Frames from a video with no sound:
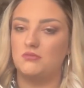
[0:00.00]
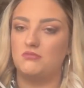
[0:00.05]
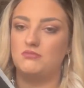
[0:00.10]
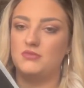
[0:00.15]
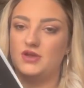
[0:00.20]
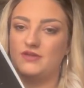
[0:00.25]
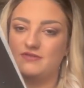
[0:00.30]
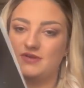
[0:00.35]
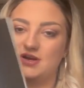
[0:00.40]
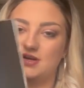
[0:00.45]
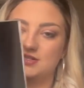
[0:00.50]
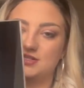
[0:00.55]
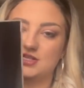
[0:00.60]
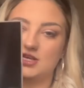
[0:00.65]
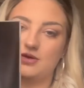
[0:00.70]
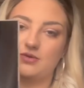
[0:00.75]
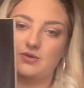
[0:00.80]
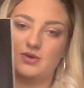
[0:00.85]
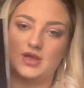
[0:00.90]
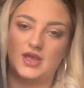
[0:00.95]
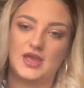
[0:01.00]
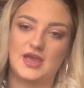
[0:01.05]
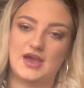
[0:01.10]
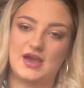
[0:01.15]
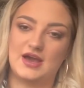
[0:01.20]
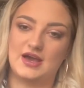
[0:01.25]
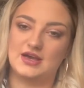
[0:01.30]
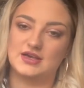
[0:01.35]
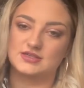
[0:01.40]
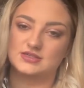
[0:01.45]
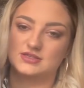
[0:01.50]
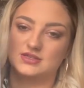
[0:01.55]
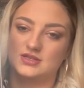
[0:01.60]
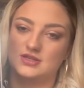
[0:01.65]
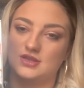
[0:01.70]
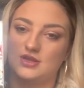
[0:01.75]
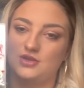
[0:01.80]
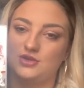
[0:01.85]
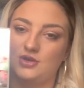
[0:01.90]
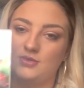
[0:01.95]
mirror so it has
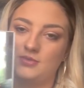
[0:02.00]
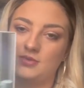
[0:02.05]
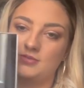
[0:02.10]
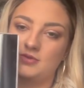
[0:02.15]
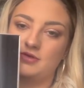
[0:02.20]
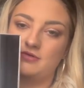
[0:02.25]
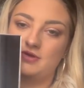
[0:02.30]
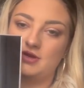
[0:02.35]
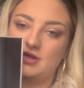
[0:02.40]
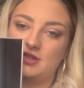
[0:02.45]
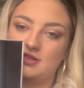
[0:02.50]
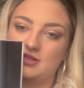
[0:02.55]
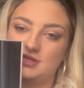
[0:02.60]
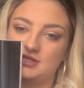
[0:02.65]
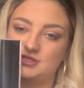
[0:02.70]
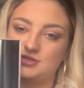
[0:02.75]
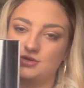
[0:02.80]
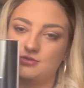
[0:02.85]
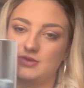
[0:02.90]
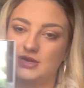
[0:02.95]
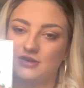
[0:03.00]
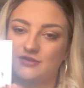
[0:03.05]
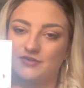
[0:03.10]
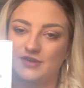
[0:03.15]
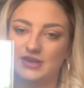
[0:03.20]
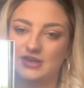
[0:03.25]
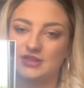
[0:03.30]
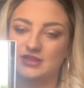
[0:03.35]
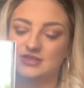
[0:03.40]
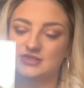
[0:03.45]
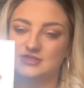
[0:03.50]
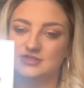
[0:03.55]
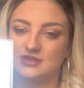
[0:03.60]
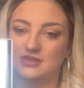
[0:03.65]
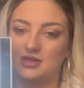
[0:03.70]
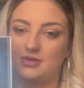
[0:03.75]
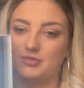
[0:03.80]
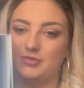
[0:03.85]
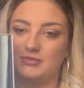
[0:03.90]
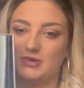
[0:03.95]
a normal mirror these two are magnified and this is a
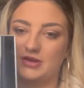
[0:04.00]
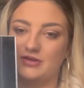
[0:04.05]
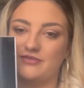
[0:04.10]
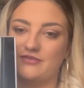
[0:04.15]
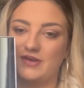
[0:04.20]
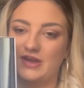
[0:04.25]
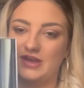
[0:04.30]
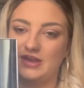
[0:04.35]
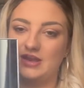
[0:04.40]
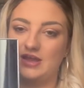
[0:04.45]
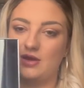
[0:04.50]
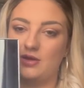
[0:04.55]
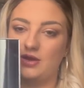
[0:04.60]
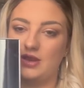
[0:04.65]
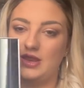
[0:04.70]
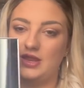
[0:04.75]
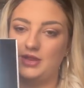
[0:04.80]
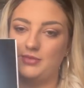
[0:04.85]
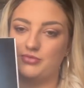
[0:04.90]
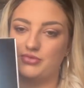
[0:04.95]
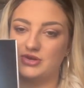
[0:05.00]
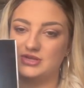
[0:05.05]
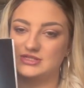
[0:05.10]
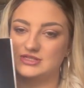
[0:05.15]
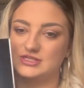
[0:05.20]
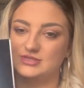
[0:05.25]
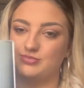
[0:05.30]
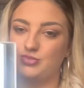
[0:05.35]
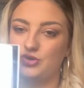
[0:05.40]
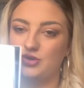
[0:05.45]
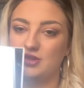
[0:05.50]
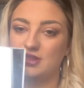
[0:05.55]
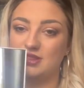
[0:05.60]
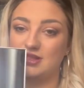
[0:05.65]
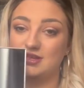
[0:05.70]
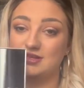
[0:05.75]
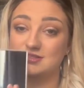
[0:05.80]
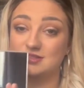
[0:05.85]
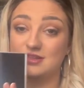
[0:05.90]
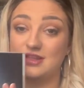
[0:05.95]
little bit magnifying and you press this button and
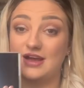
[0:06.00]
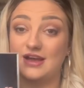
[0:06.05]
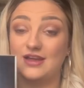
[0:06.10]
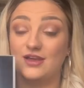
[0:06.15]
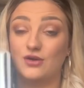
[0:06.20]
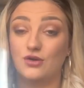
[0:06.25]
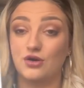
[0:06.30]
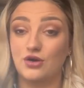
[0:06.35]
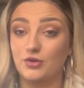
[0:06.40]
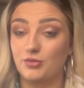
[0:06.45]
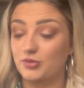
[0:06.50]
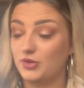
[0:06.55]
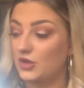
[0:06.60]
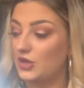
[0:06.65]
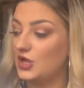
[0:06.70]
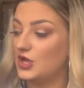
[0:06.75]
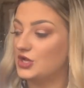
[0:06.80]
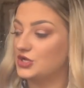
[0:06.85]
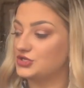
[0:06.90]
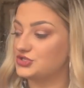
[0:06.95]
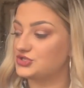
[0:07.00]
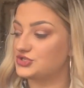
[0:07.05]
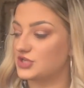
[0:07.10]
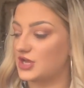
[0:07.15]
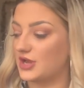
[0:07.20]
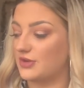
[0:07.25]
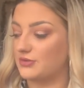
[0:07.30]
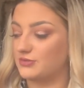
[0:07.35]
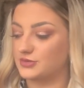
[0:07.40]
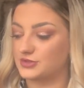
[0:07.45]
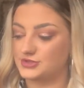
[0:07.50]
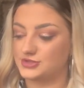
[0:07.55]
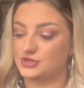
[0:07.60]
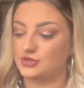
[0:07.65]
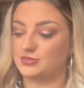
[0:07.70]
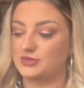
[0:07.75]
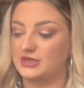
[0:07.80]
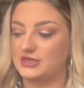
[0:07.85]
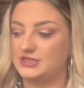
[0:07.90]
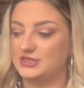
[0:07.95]
these light up so i'm going to
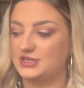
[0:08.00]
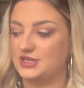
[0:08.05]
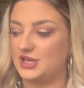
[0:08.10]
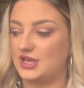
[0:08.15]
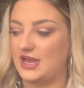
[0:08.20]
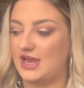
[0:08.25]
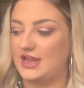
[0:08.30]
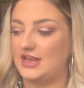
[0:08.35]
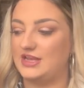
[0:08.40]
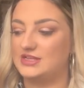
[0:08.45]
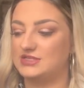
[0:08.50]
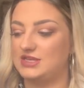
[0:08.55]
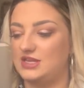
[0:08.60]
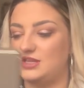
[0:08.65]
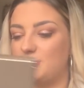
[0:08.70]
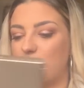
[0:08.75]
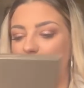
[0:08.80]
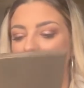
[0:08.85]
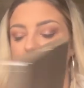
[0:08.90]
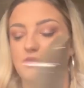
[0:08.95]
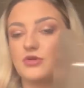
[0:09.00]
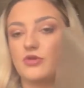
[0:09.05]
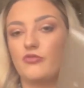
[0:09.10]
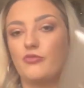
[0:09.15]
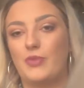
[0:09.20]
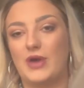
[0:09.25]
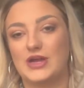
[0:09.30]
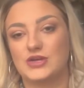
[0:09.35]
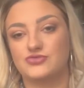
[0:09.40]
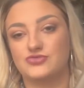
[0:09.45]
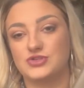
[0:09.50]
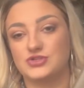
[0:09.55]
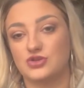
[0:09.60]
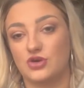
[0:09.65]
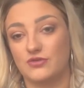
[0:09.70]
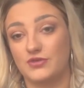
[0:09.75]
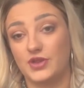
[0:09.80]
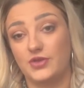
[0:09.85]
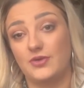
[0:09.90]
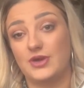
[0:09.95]
stop blinding it and it's either powered off batteries
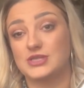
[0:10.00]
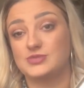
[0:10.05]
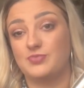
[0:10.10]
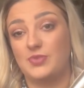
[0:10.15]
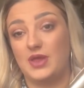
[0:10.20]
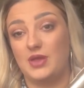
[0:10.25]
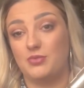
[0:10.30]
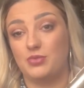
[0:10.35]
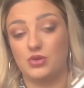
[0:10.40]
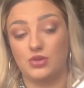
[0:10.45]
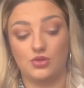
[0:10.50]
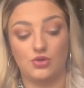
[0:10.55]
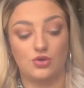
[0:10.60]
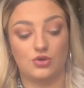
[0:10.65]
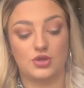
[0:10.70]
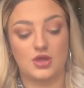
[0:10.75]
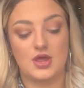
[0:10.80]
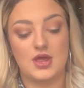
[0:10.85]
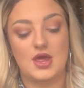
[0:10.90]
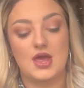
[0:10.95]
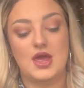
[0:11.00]
or a usb plug